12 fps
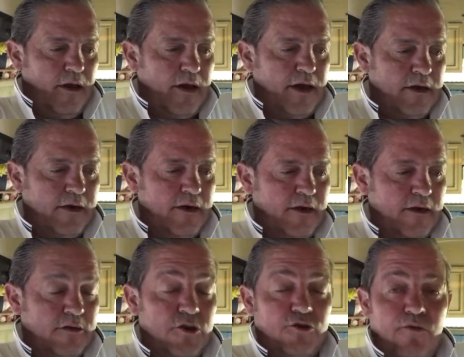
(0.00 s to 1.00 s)
And uh,
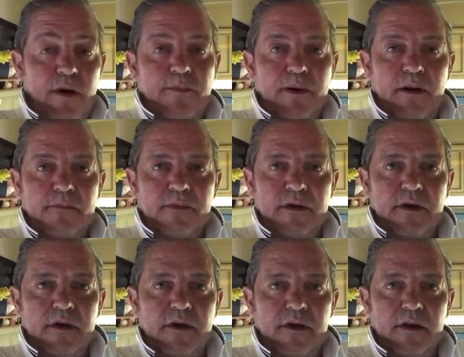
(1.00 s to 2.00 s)
just wrapping up
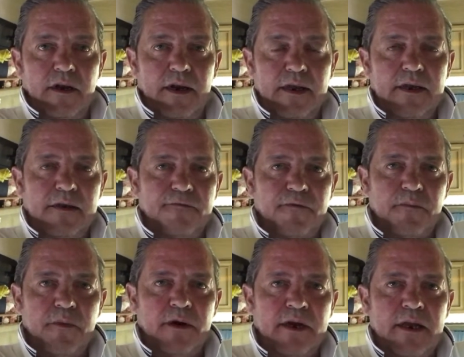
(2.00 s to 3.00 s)
the lead from
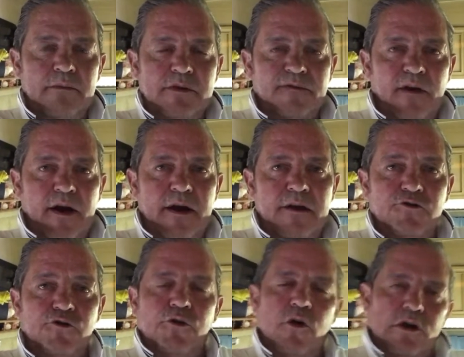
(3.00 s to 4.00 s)
my neighbour's flat,
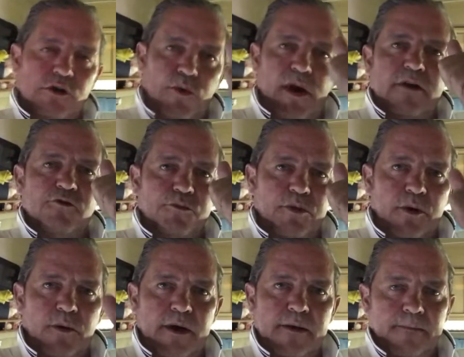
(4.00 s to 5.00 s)
Andrew. Nice one, Andrew, by the
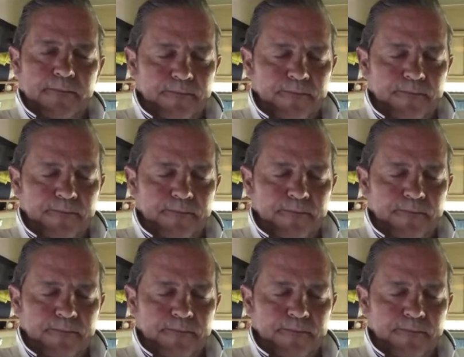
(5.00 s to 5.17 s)
way.